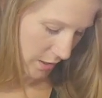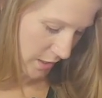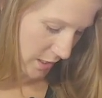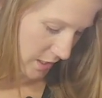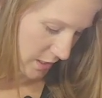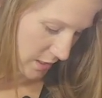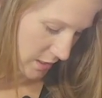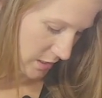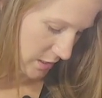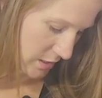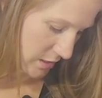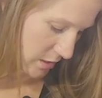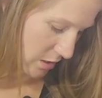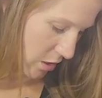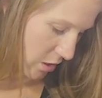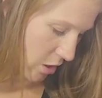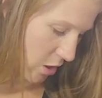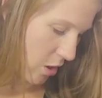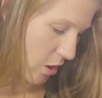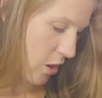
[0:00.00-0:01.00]
These
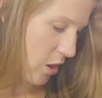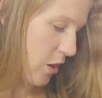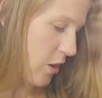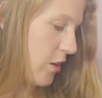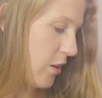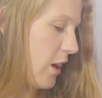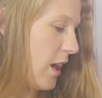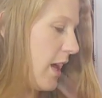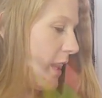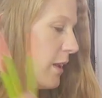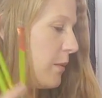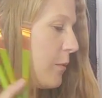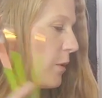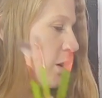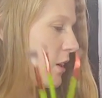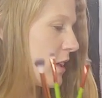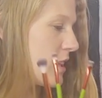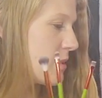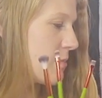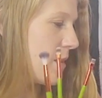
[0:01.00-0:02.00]
are
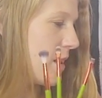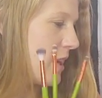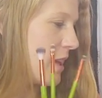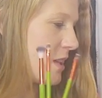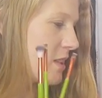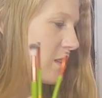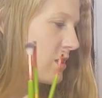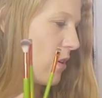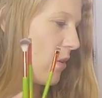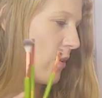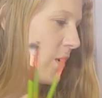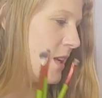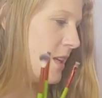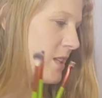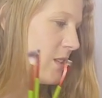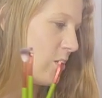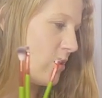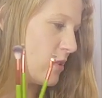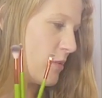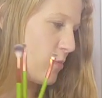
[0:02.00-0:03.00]
Alamar Cosmetics
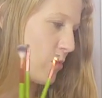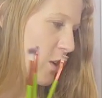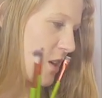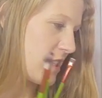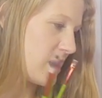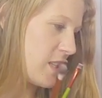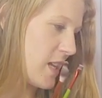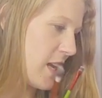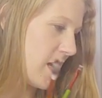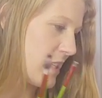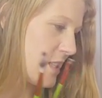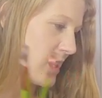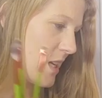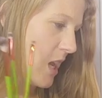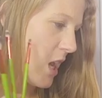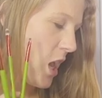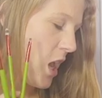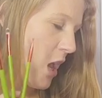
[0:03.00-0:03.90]
Ojitos brush set,